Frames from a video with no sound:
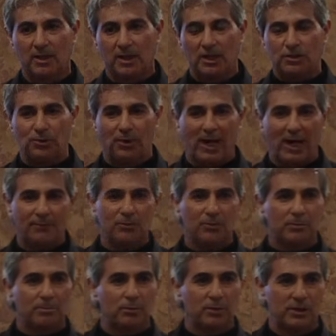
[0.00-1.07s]
is you have to
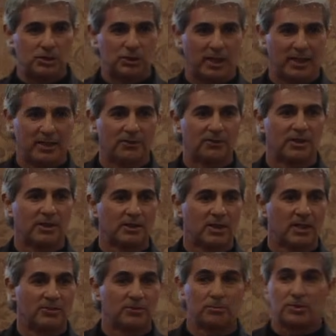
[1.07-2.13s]
appreciate it's going to
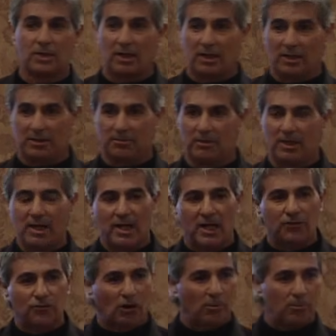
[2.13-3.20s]
take some time.
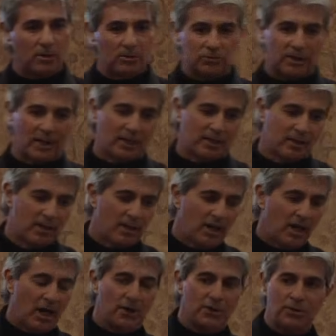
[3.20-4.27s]
It's almost like
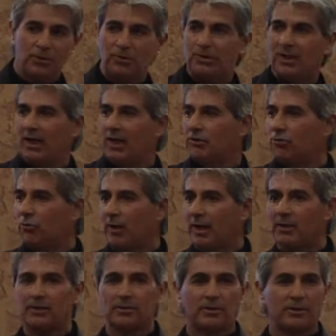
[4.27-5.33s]
a new guy
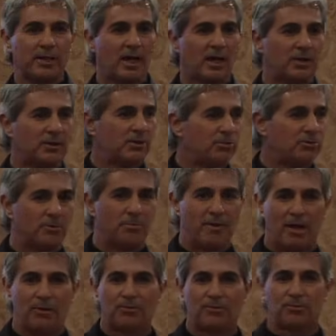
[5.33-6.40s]
trying to learn how to use a
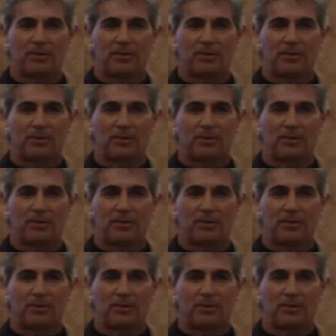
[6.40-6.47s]
mouth